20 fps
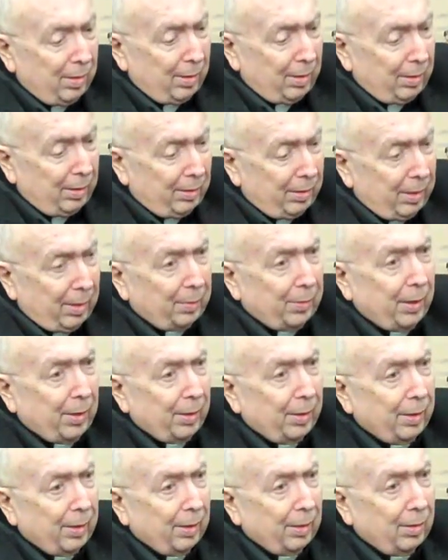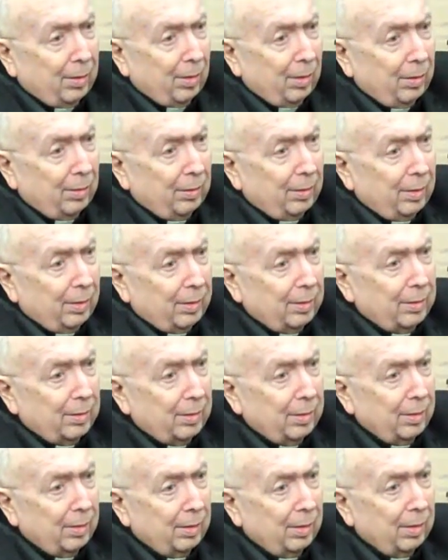in the American context.
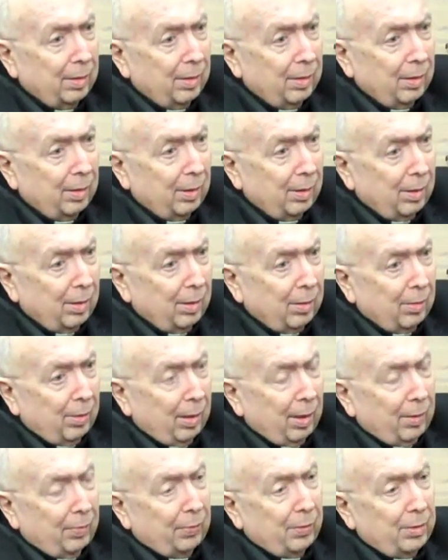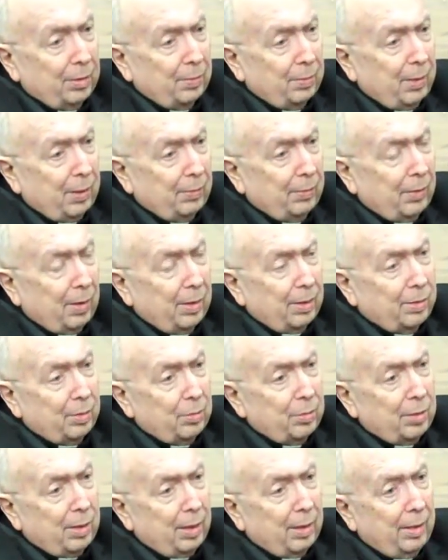When I first met Father
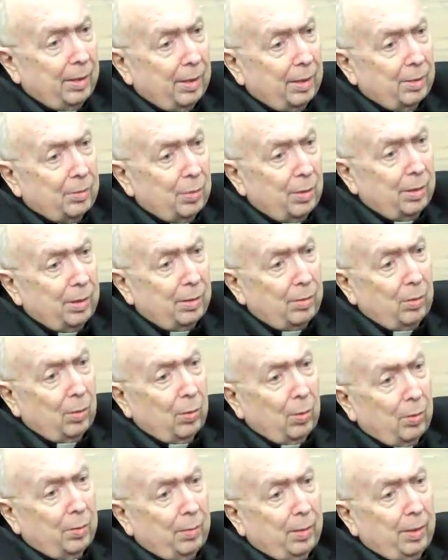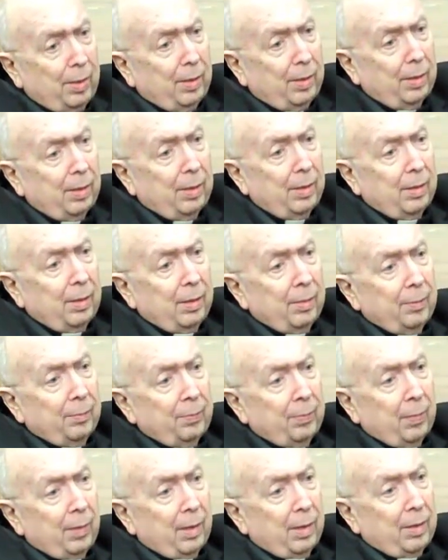Giussani, that's what he told me.
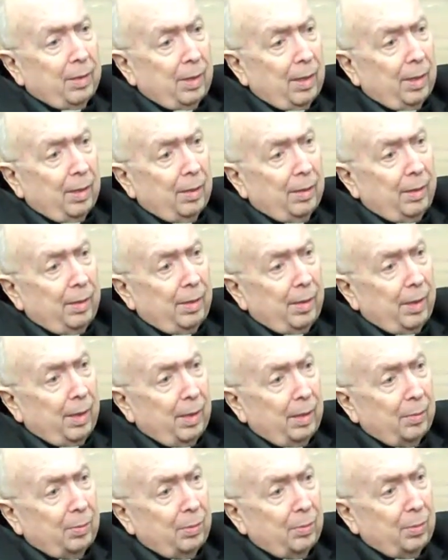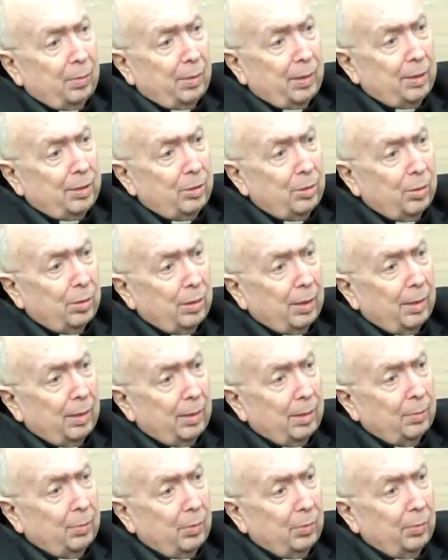He said, I need help to make sure that
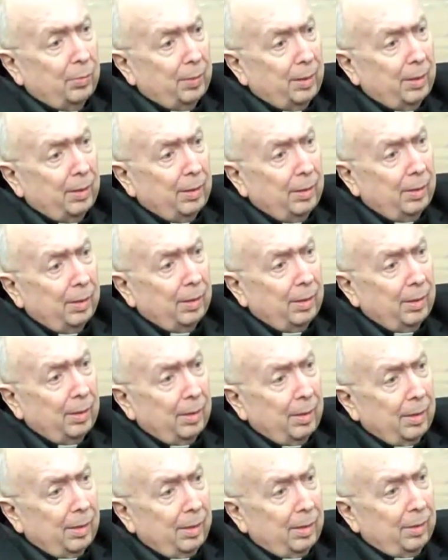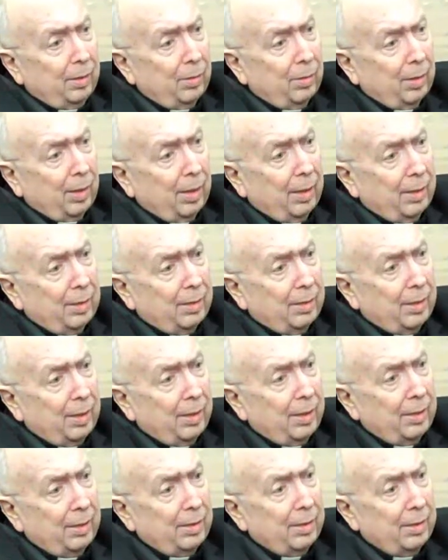the movement in the United
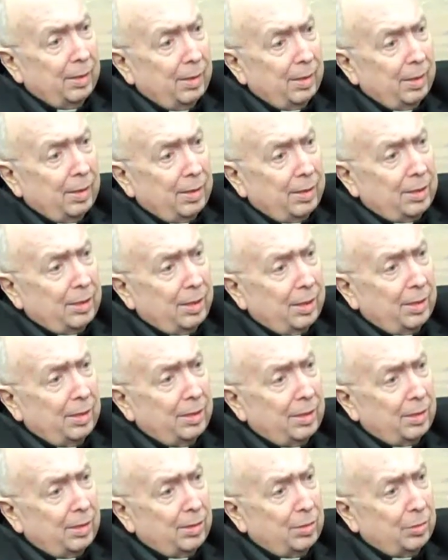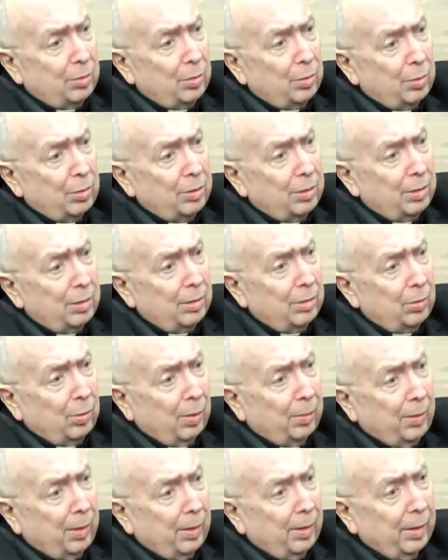States sinks its roots into
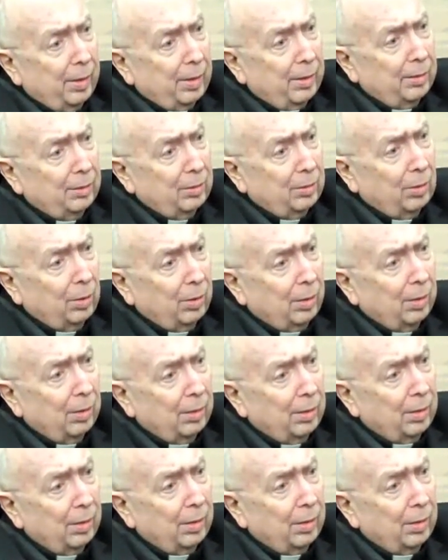American soil